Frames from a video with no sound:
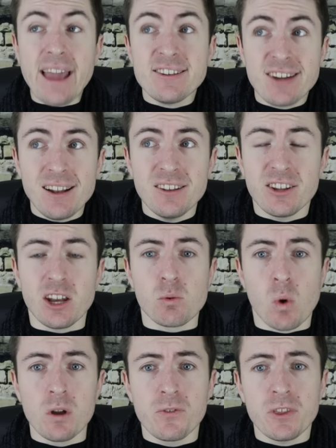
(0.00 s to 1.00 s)
a talented
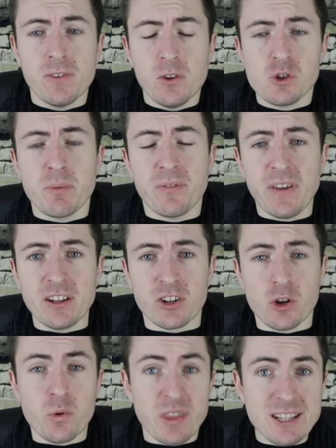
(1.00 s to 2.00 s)
one for the future midfielder
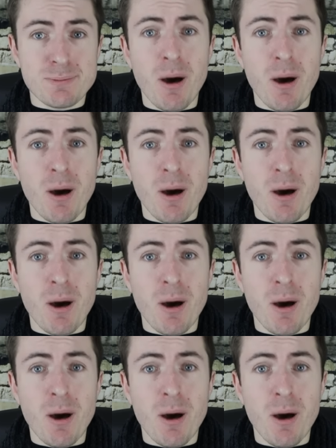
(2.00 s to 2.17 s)
who this